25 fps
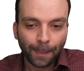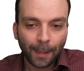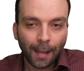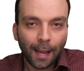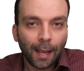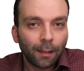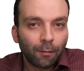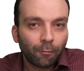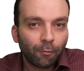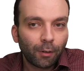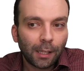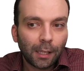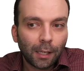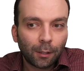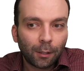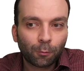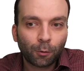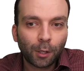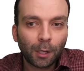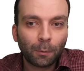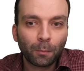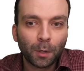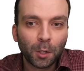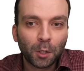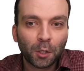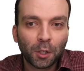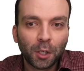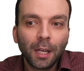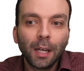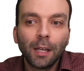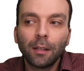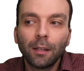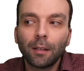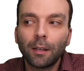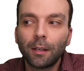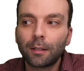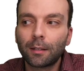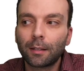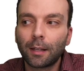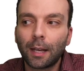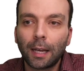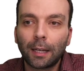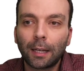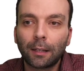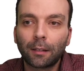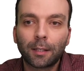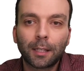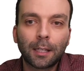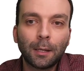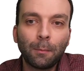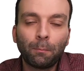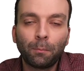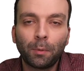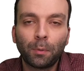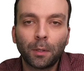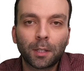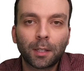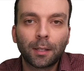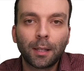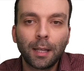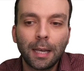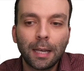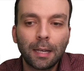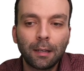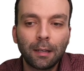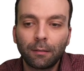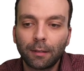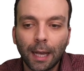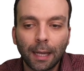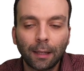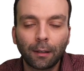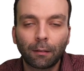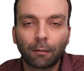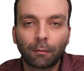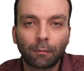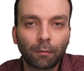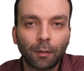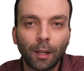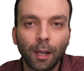And really, Turing machine is the simplest thing that